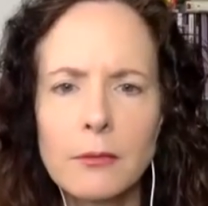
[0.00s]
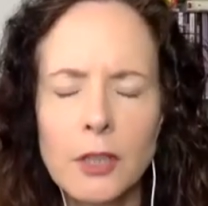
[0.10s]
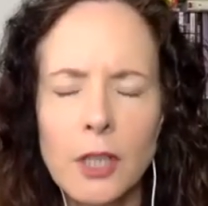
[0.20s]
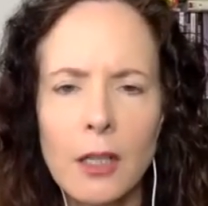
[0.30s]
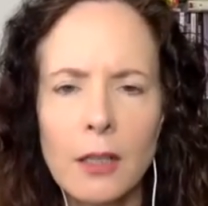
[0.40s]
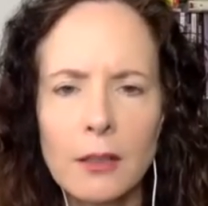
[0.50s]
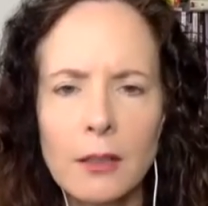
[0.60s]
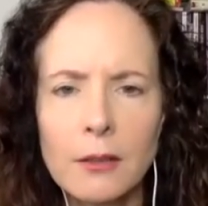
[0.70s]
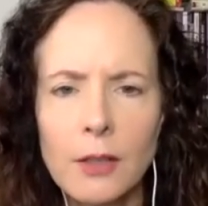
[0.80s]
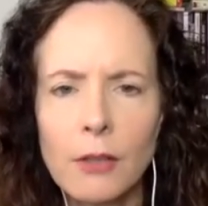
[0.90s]
Con?
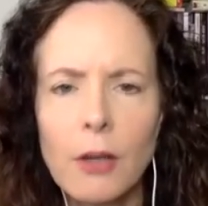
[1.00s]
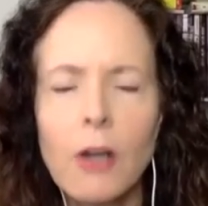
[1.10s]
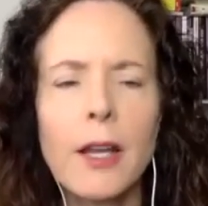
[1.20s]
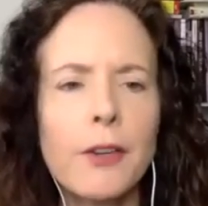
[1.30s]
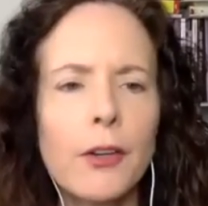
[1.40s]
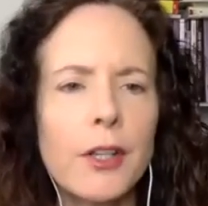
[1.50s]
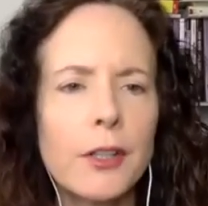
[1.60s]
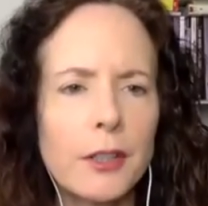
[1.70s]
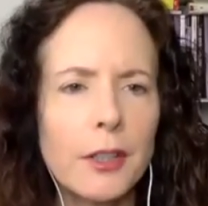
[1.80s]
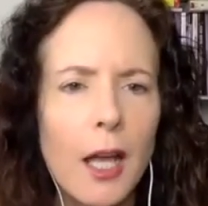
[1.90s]
No. Okay, very
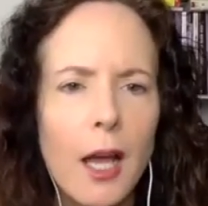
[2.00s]
good.